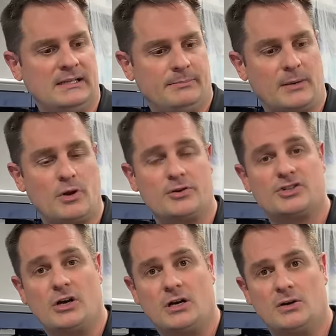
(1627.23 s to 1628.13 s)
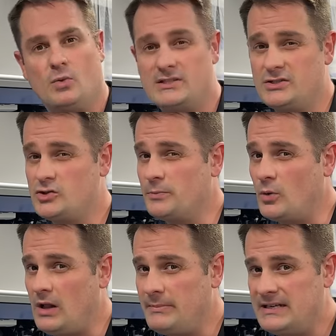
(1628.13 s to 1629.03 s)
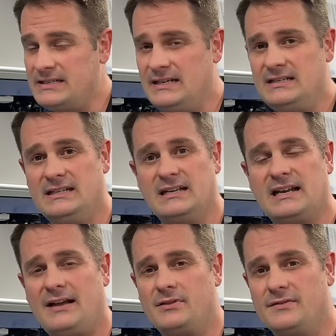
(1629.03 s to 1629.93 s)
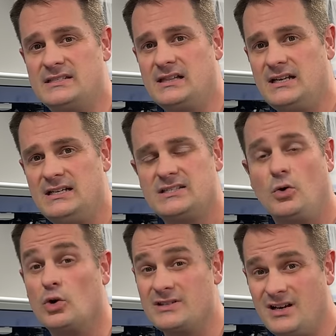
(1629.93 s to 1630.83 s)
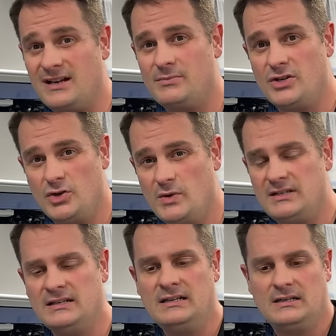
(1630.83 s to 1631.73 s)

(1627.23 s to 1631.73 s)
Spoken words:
My brother's car wasn't super well maintained. He didn't have the facilities or time to do it.